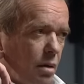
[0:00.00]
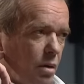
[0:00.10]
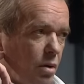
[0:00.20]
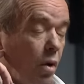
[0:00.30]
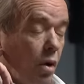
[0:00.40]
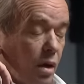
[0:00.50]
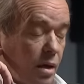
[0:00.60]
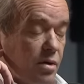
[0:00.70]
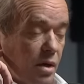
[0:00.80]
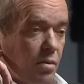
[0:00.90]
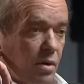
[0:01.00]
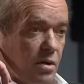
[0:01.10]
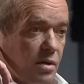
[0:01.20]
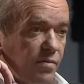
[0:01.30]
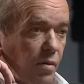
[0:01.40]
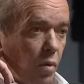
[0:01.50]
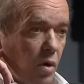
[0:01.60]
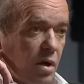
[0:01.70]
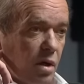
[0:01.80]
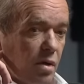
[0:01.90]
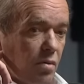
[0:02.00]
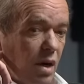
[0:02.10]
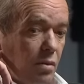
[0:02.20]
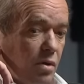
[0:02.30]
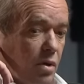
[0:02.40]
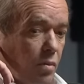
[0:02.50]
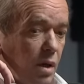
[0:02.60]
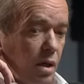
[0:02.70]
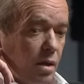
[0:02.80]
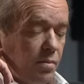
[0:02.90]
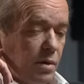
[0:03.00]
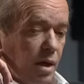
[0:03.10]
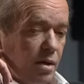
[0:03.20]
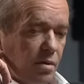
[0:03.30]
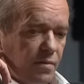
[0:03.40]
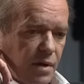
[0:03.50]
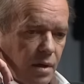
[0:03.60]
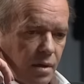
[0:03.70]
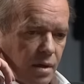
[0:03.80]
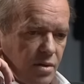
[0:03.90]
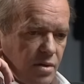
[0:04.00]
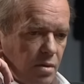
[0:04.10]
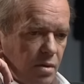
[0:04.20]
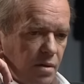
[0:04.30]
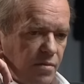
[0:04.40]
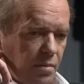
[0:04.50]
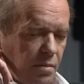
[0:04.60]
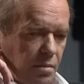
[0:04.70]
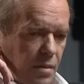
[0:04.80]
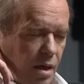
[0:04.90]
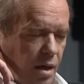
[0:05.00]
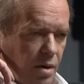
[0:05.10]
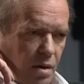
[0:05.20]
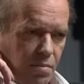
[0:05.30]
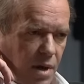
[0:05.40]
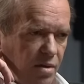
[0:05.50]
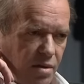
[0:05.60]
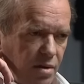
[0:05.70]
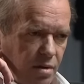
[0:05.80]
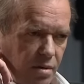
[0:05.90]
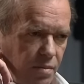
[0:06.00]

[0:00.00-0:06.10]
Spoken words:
non-literary reasons for wanting to win it, but I don't feel excluded from any great pantheon.